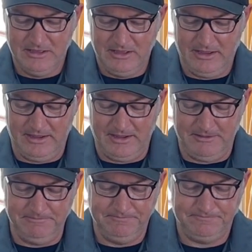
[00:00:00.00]

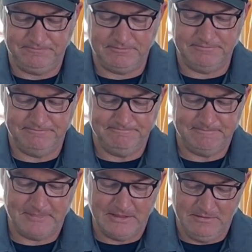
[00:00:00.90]

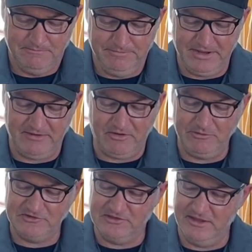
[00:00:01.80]
But I've
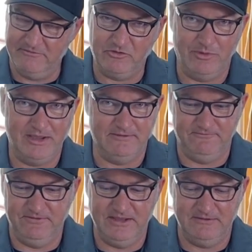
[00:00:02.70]
always loved the way it
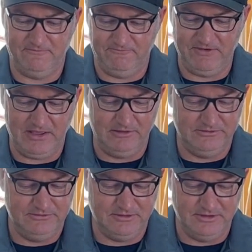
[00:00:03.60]
fit, felt,
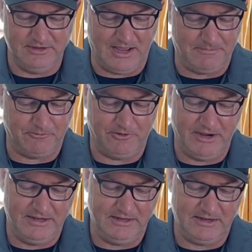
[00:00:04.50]
it
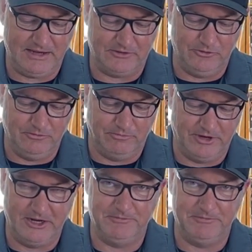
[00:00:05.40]
operated, it had a cool brake.